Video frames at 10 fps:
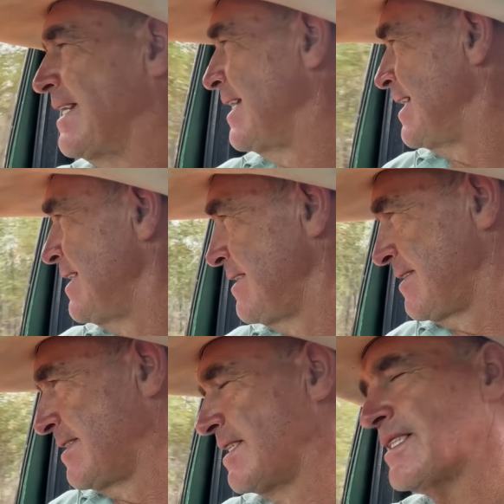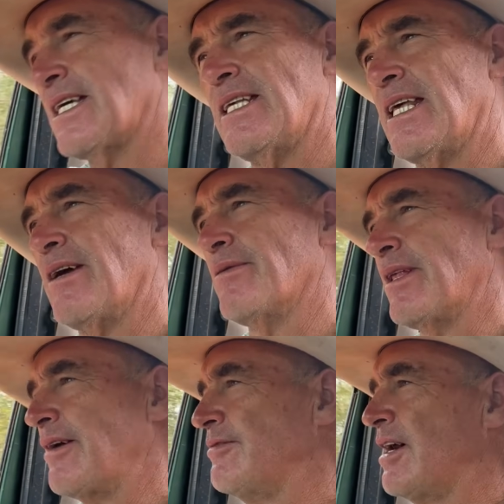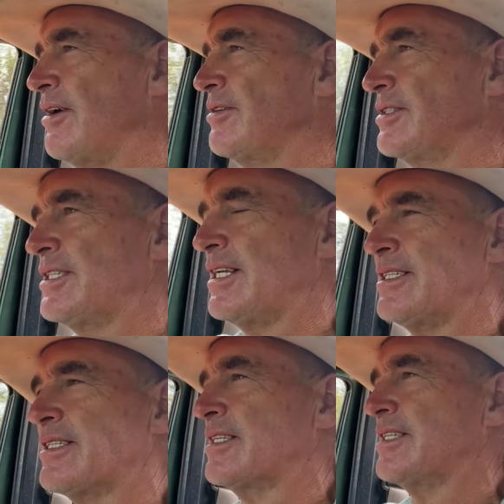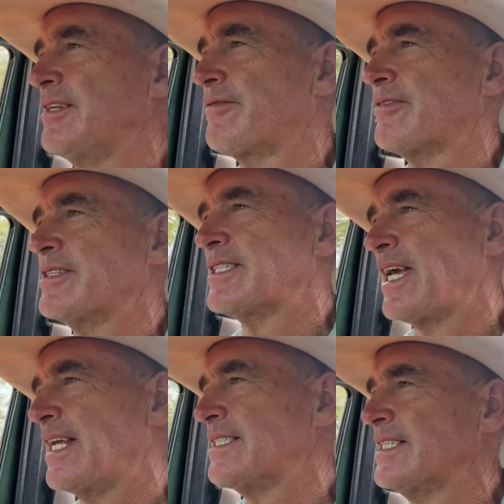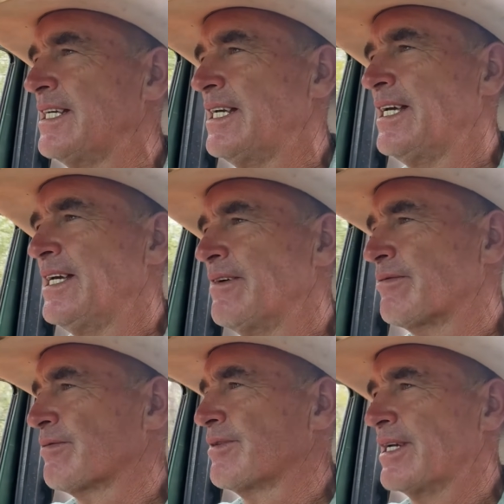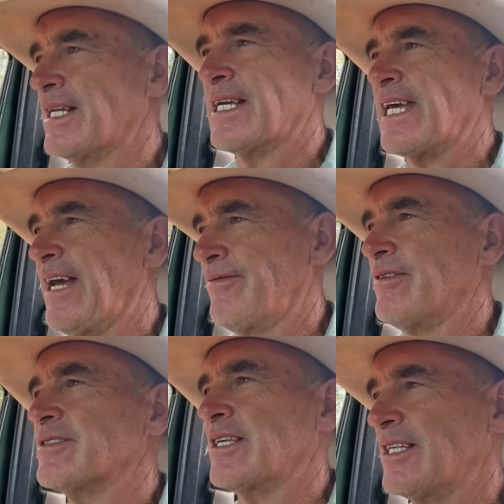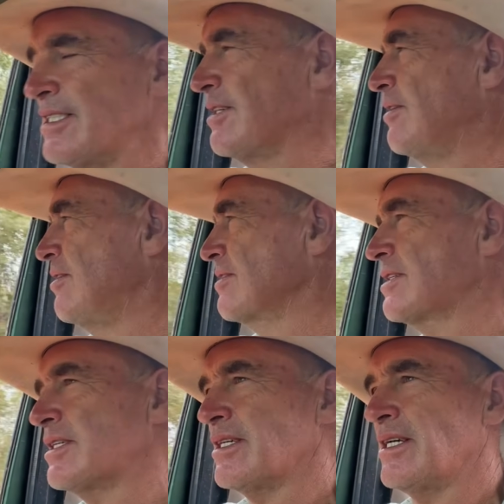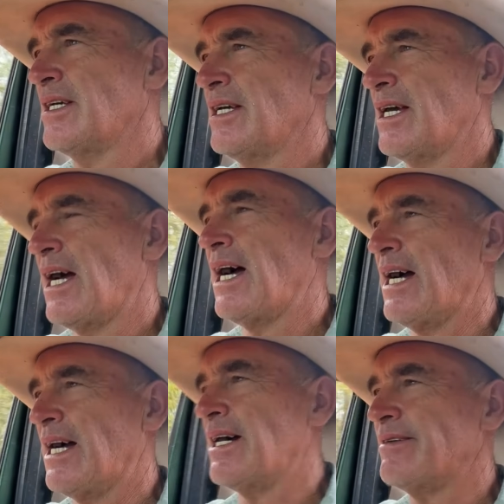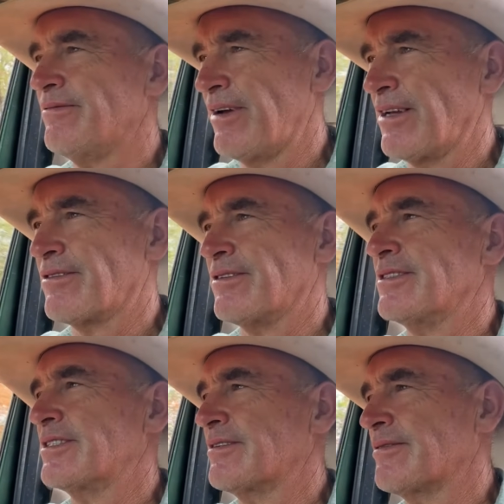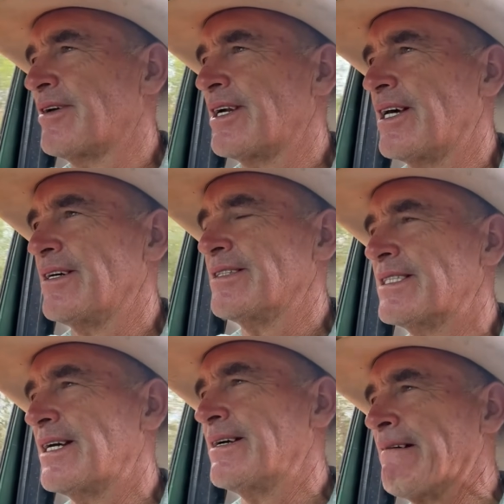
I just see there where they've nosed into the different sets, really careful. So these dogs are veterans, righto. So